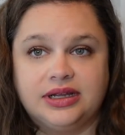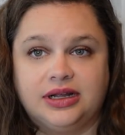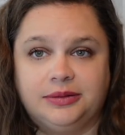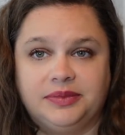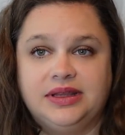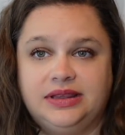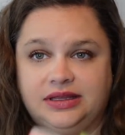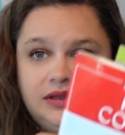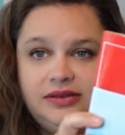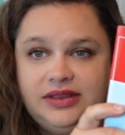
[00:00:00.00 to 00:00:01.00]
um,
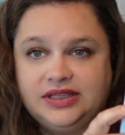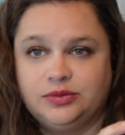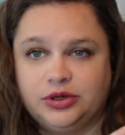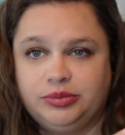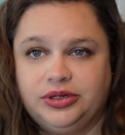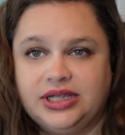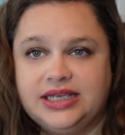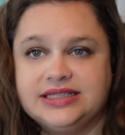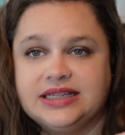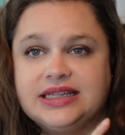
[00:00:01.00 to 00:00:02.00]
the, this workbook
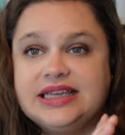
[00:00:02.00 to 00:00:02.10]
is